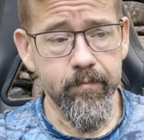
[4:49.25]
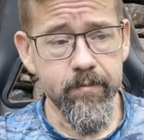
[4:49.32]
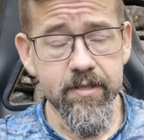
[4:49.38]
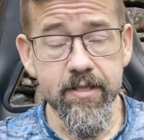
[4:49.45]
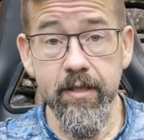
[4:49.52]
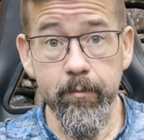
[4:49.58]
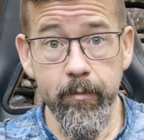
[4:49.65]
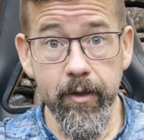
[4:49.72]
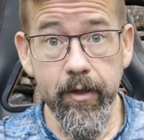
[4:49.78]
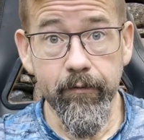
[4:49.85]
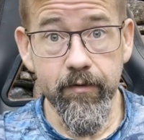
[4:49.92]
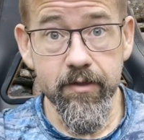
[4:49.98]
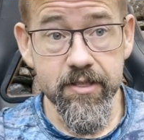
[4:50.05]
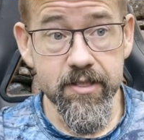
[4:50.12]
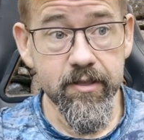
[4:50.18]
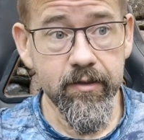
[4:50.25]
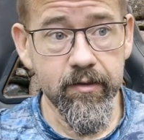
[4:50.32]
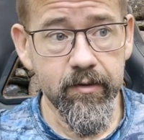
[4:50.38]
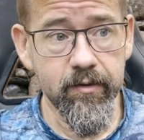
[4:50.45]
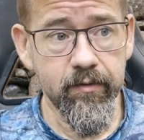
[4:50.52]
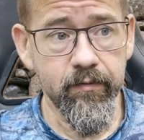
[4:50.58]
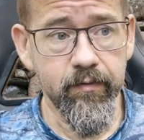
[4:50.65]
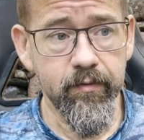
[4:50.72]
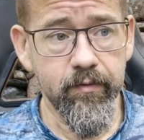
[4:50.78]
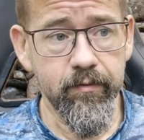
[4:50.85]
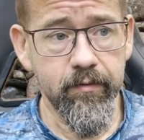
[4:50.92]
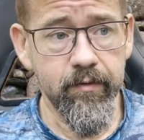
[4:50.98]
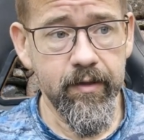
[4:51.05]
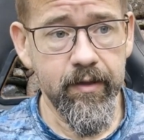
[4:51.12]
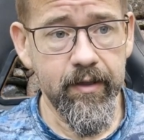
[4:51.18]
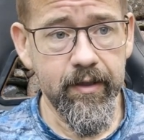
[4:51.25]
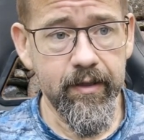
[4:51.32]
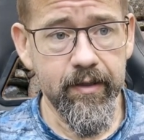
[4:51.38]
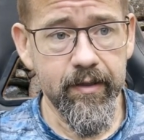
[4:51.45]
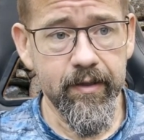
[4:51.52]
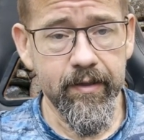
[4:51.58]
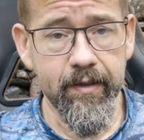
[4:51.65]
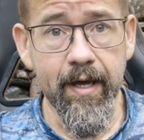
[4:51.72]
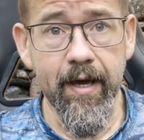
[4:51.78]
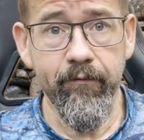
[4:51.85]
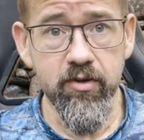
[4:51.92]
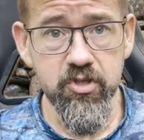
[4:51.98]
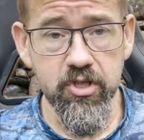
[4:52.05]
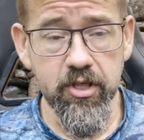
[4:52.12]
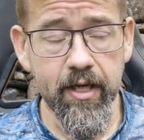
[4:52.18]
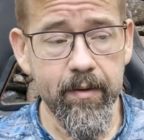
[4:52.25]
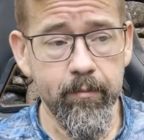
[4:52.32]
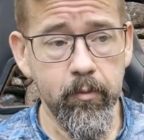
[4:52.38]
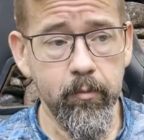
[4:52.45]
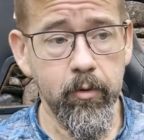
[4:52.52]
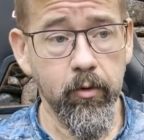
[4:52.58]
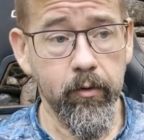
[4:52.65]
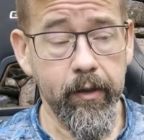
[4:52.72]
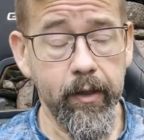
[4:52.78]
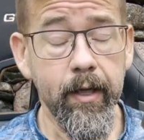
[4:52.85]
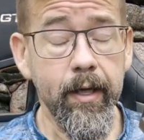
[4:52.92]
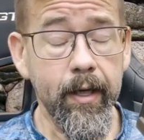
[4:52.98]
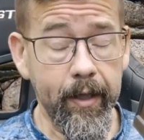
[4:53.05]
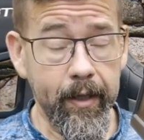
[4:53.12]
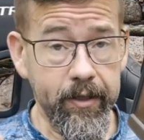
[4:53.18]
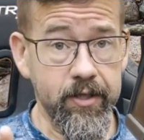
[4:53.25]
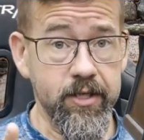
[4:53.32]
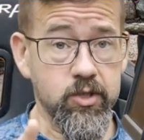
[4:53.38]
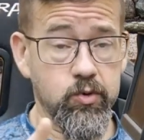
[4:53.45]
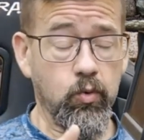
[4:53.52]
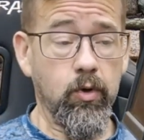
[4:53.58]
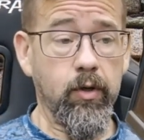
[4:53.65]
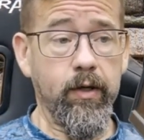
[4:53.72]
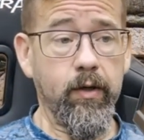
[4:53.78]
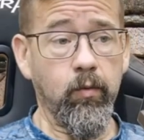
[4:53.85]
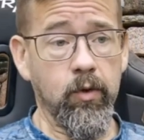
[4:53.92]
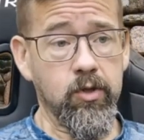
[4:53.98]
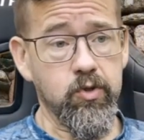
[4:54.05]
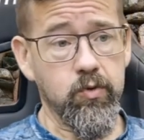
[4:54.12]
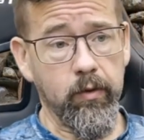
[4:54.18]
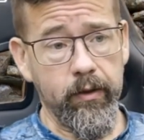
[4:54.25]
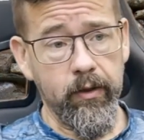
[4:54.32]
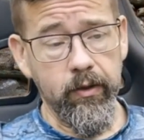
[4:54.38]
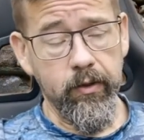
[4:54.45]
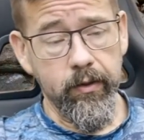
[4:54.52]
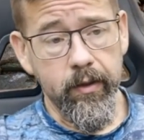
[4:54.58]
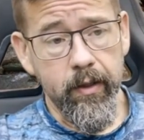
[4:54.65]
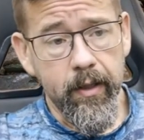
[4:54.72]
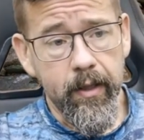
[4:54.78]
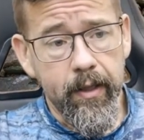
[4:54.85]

see the benefits of the night vision capability. And it does work. It works really good.